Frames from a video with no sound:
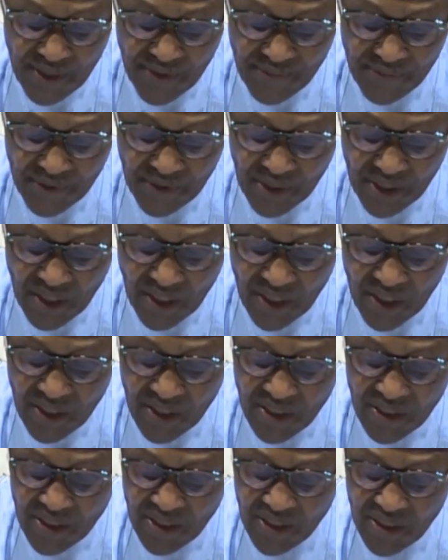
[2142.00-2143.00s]
Africa
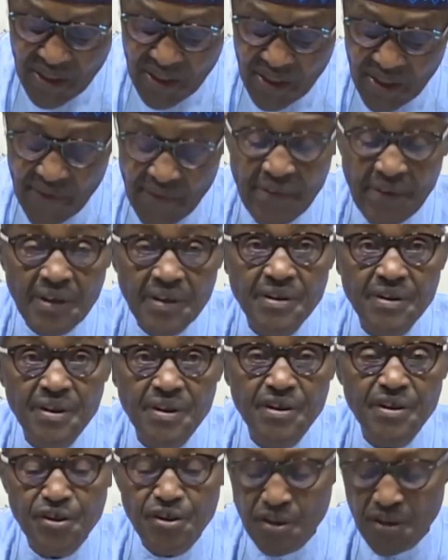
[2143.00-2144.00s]
and the
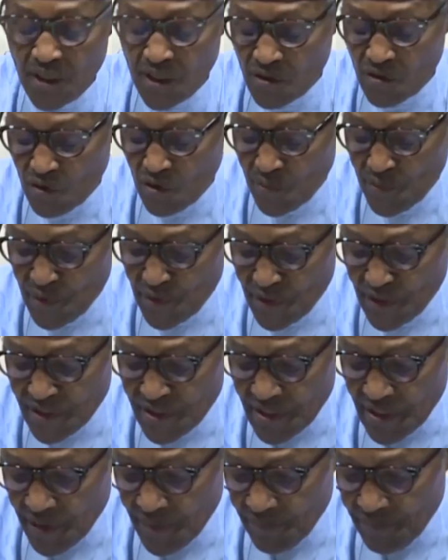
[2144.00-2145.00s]
international community.